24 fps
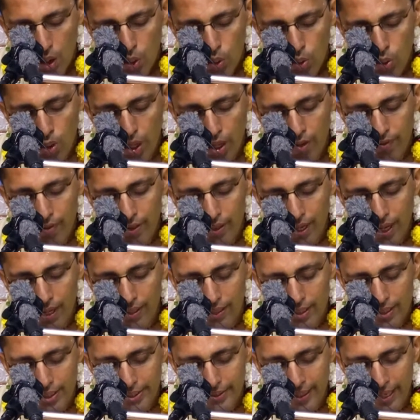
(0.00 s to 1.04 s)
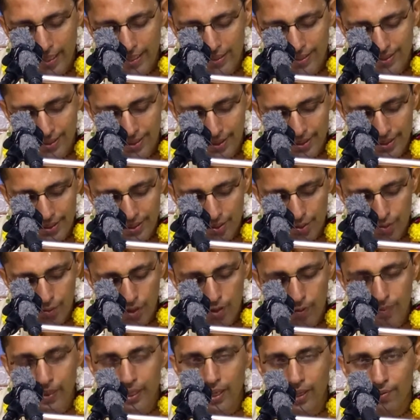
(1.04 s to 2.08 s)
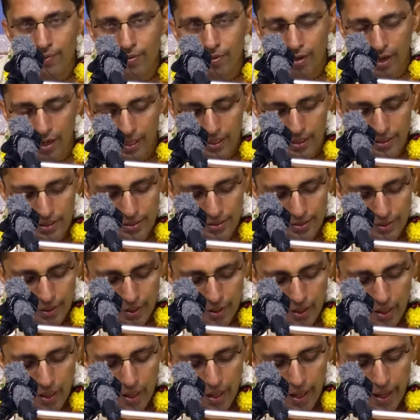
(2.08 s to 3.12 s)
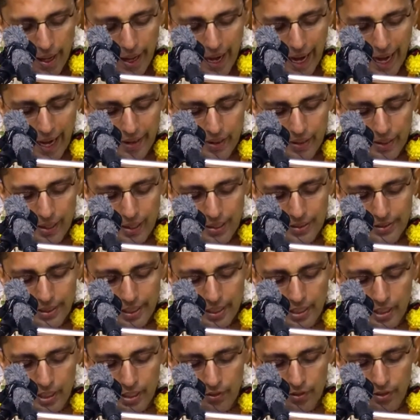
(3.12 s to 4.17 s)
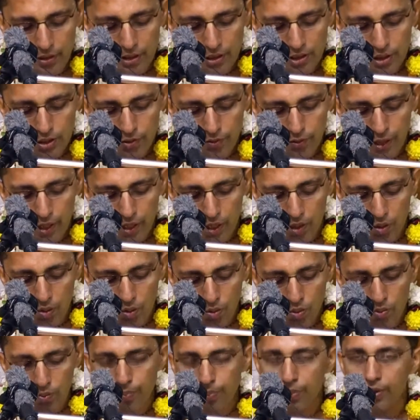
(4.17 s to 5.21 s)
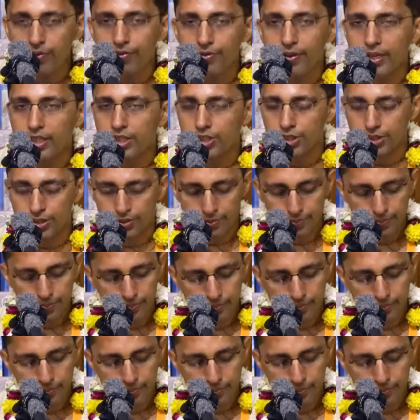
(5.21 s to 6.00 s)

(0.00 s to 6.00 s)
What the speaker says: whoever understands this will become wise and his endeavors will know perfection